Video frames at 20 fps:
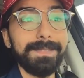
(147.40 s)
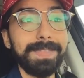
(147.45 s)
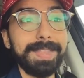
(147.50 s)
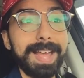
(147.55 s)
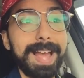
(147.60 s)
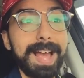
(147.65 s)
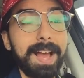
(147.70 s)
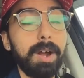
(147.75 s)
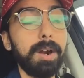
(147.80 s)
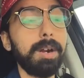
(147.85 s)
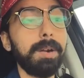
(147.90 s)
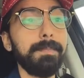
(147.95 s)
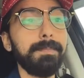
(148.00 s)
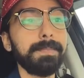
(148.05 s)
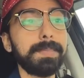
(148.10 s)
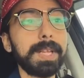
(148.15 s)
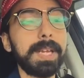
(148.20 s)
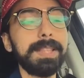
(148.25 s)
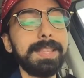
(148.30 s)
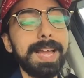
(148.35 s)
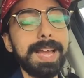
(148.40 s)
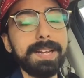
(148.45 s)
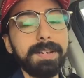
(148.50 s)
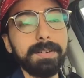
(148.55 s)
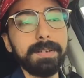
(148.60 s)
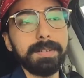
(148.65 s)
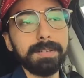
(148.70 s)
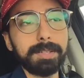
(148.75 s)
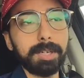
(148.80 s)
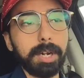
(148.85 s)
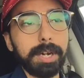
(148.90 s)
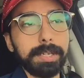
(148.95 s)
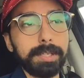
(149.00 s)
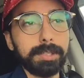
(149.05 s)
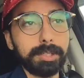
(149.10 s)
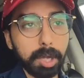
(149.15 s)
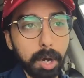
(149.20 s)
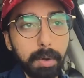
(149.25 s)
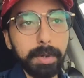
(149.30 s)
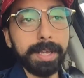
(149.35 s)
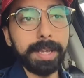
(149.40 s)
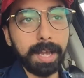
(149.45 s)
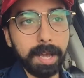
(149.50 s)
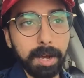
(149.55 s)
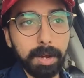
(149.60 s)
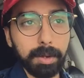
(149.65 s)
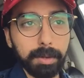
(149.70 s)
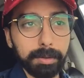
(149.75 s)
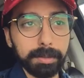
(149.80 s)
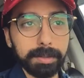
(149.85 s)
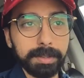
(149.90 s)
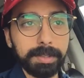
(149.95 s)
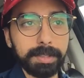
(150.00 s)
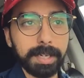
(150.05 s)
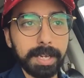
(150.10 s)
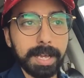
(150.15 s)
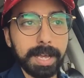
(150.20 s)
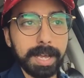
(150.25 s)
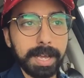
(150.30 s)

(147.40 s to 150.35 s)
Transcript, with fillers: that are that sorry Sony owns,